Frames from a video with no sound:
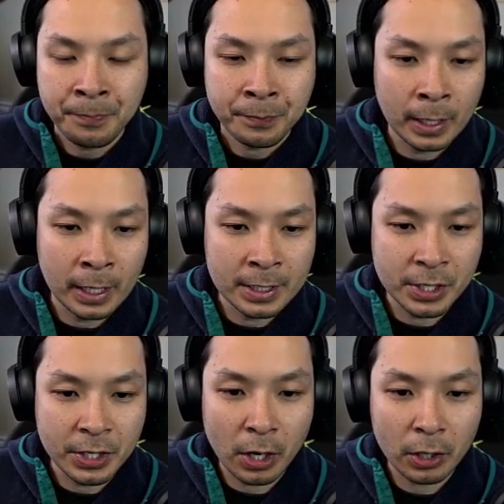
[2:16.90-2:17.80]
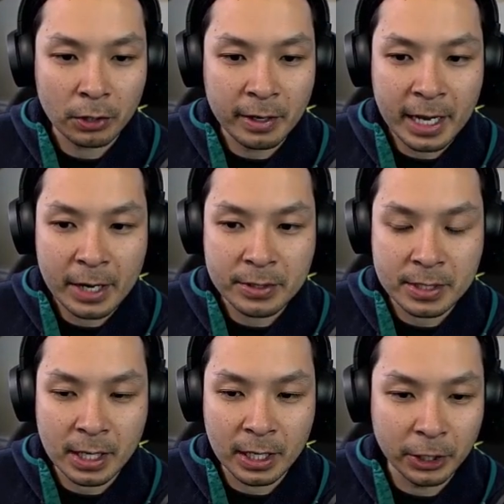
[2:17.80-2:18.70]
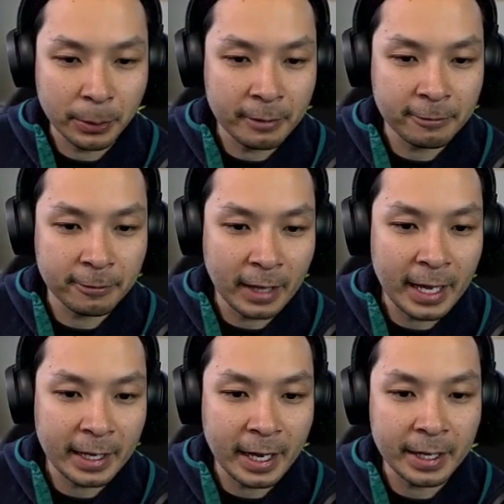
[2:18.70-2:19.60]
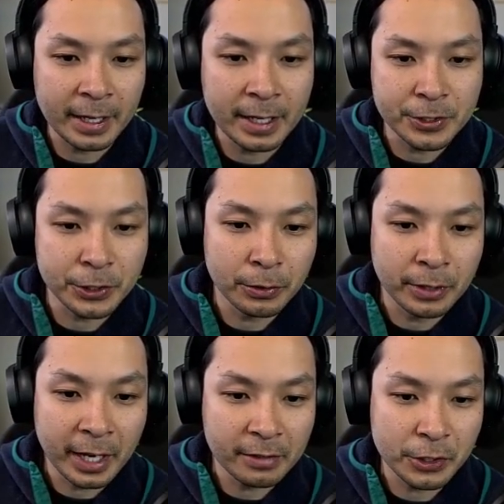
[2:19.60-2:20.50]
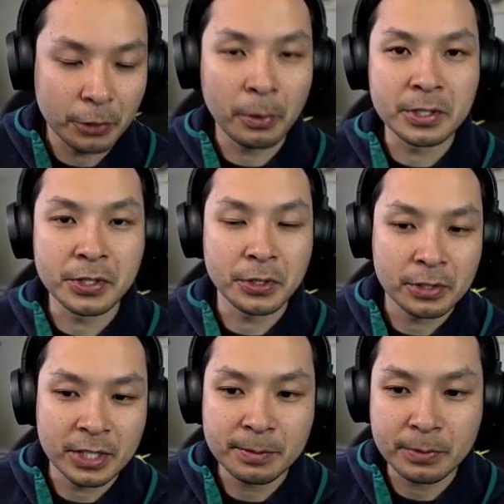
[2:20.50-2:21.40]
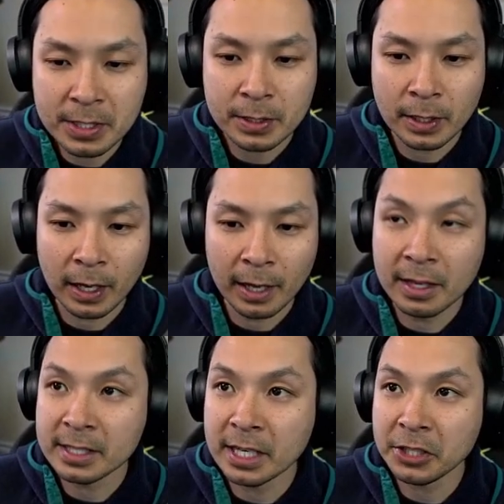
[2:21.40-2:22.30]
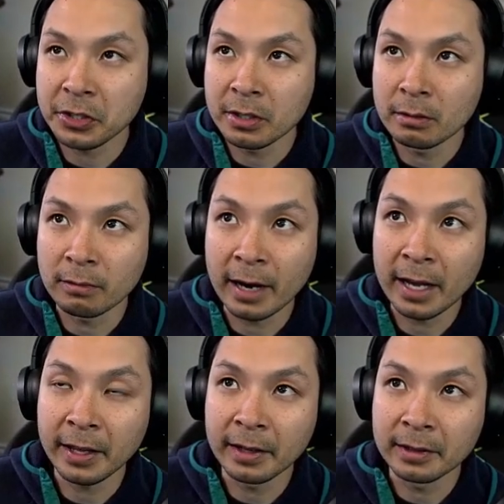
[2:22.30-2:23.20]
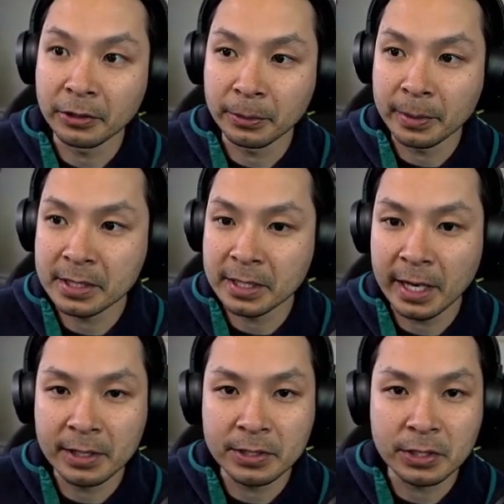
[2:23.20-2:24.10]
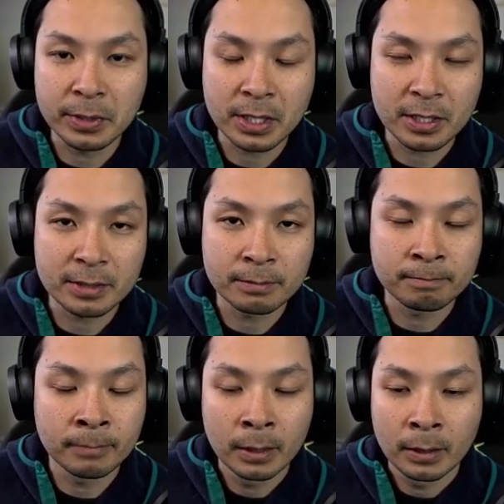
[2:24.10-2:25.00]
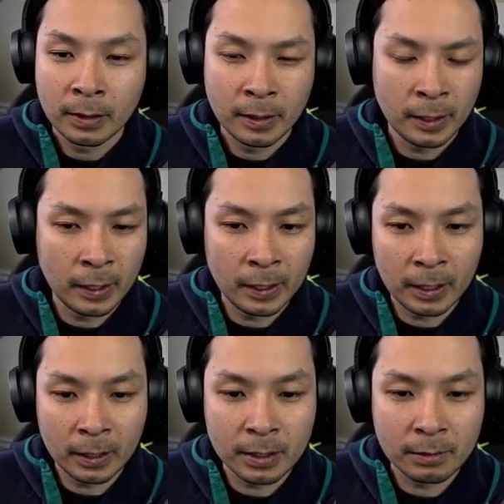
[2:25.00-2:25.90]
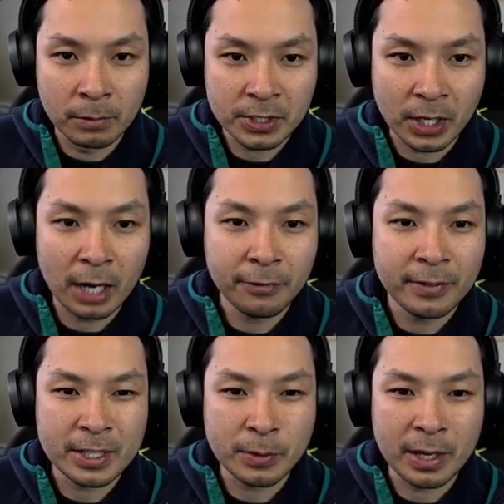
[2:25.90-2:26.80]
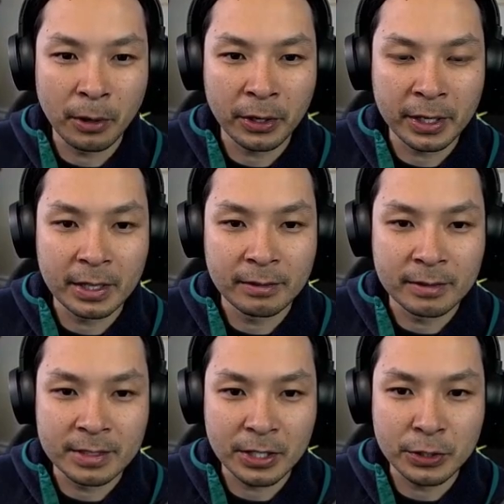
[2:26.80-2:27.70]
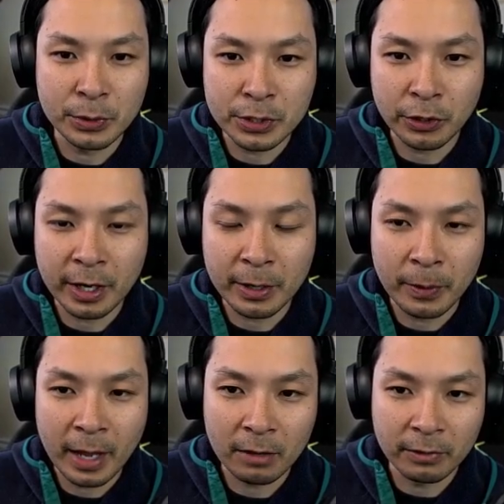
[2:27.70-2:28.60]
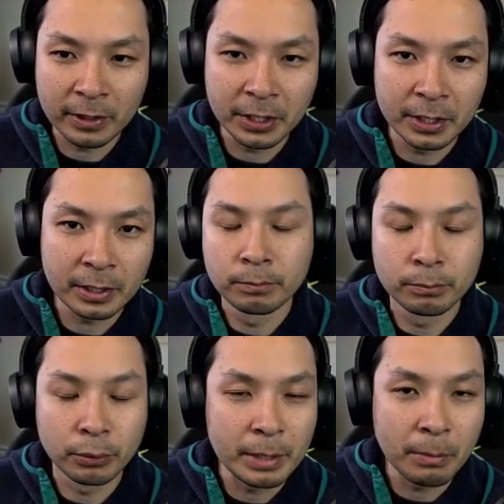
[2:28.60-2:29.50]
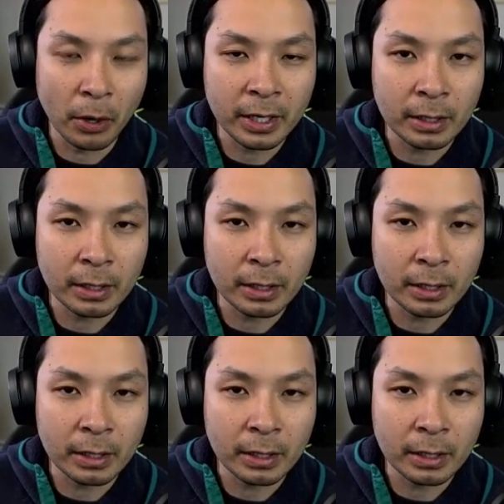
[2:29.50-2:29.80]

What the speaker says: So the dollar right now is a little bit flat at negative 0.06%. I think it's actually rallying a little bit today, and so we saw some risk off, and that's why the market is not doing so great. We had a really good pre-market